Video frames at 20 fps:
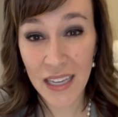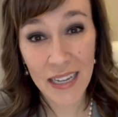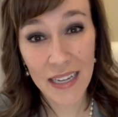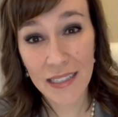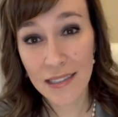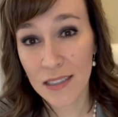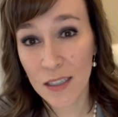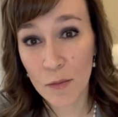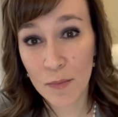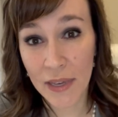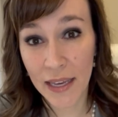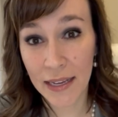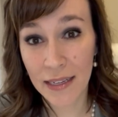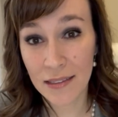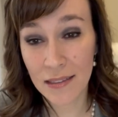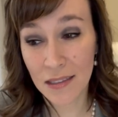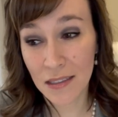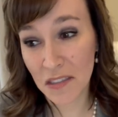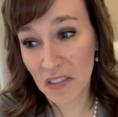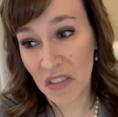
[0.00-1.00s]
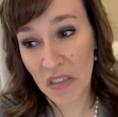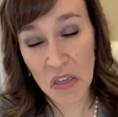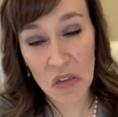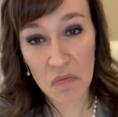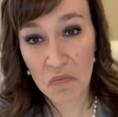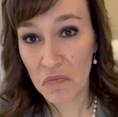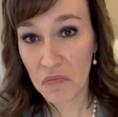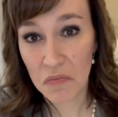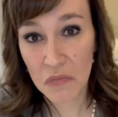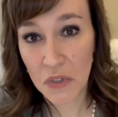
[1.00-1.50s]
In some cases,
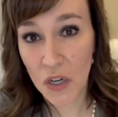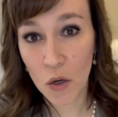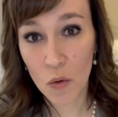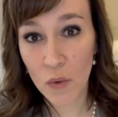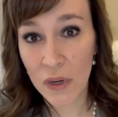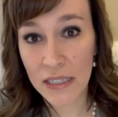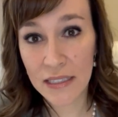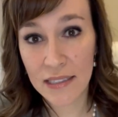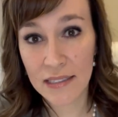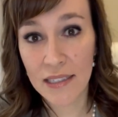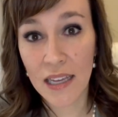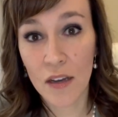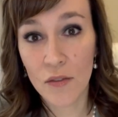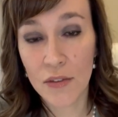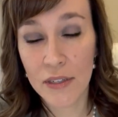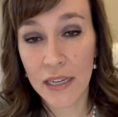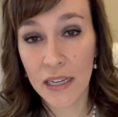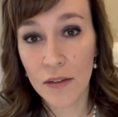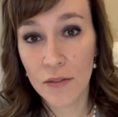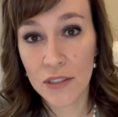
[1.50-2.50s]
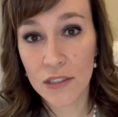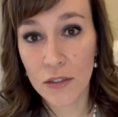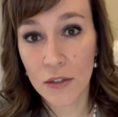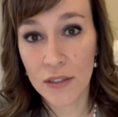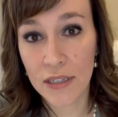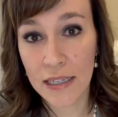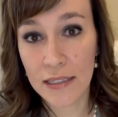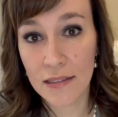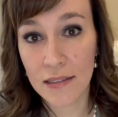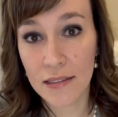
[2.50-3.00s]
no witness affidavits are
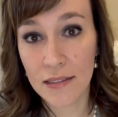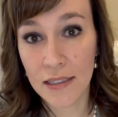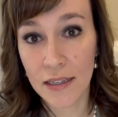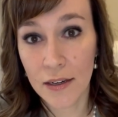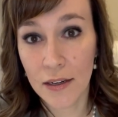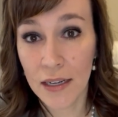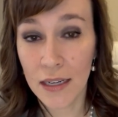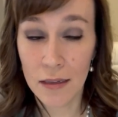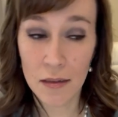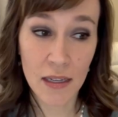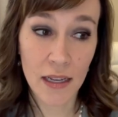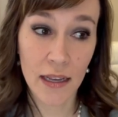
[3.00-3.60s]
necessary.